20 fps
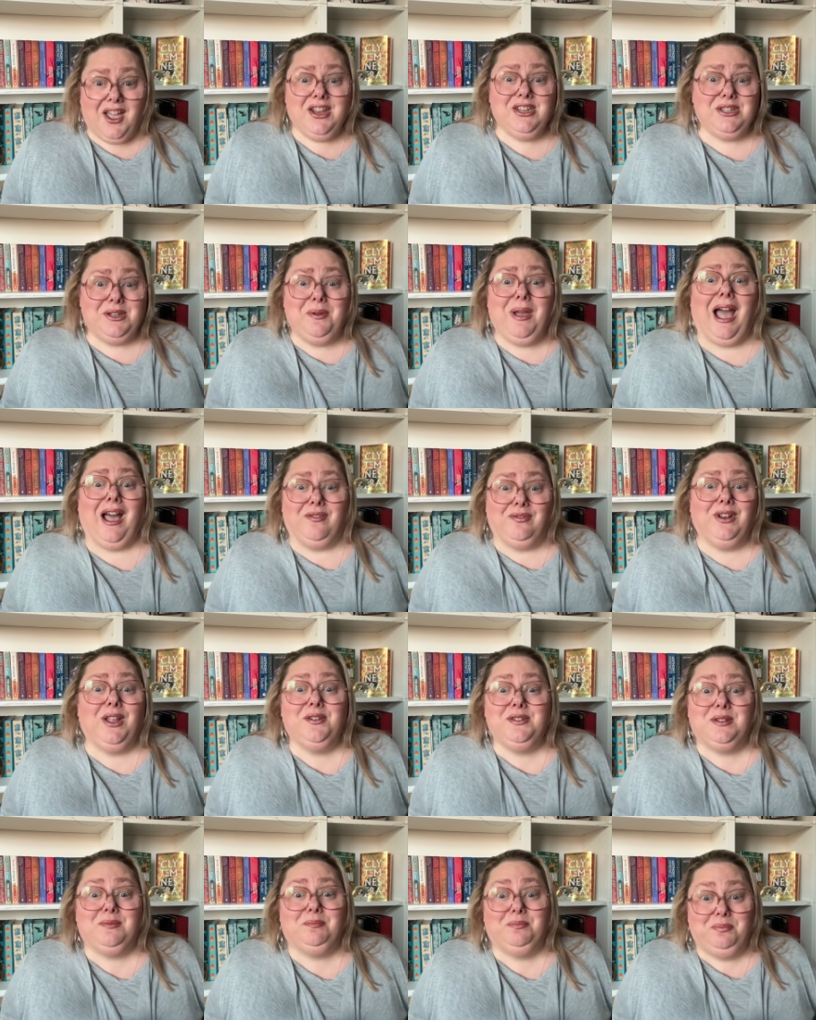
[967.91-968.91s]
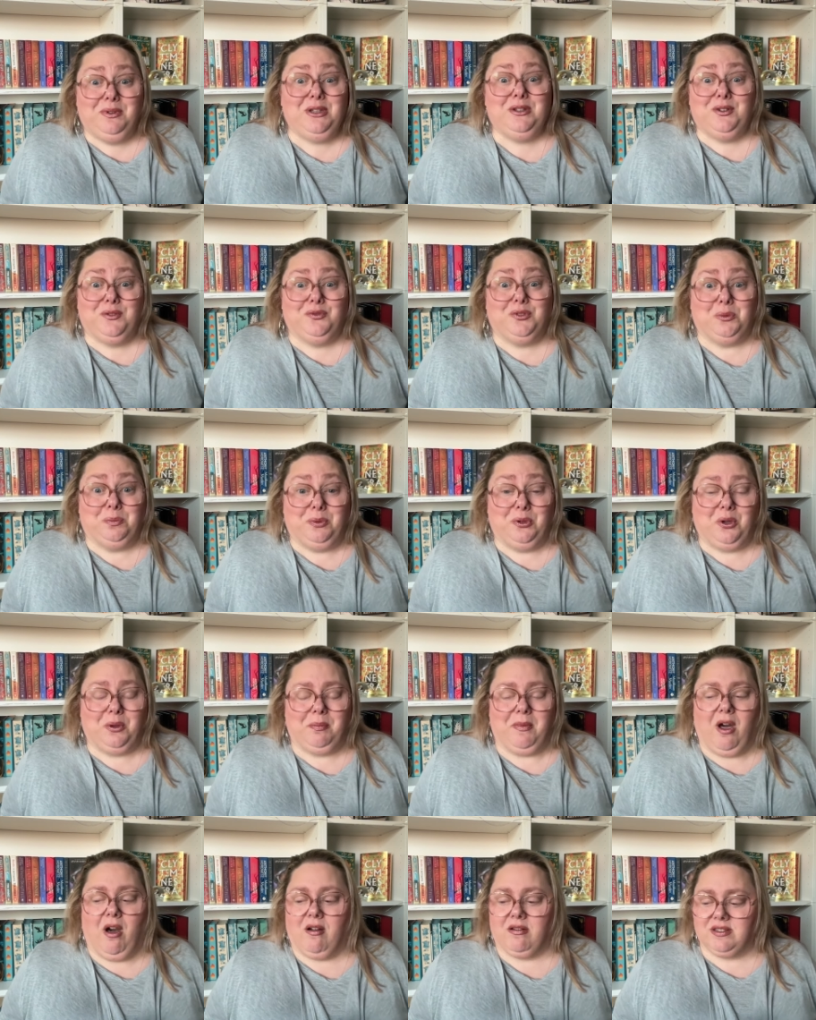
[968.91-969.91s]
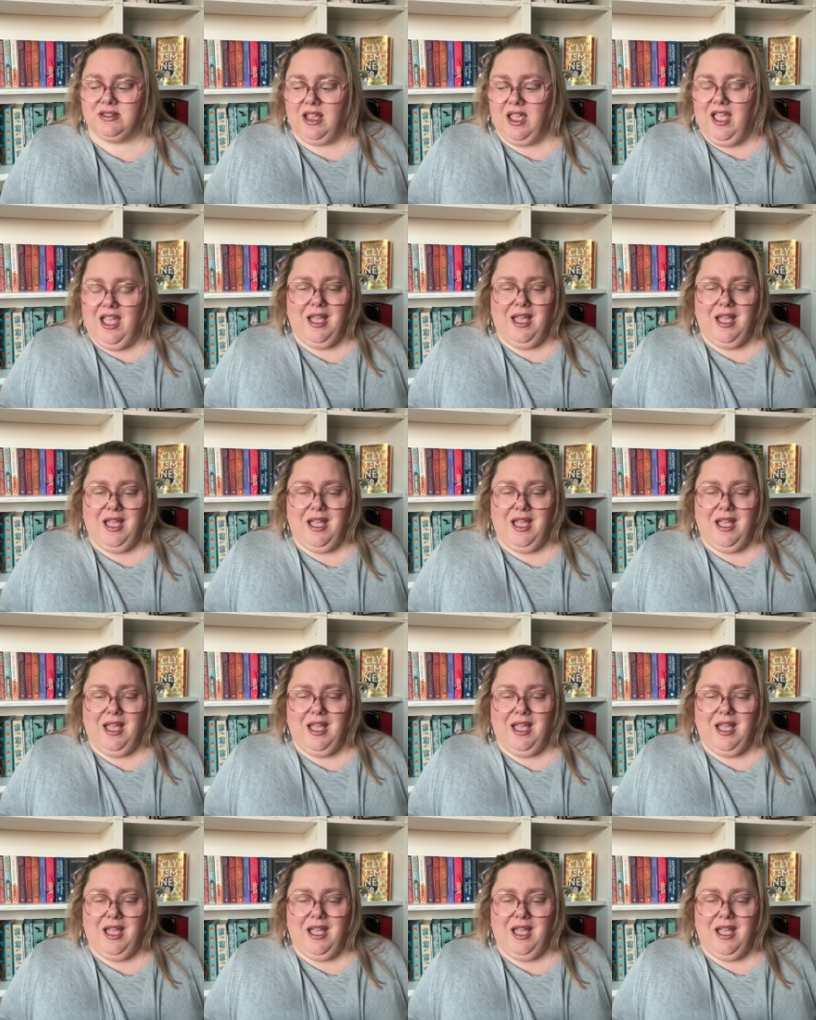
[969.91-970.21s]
I do have loads of beautiful bookmarks,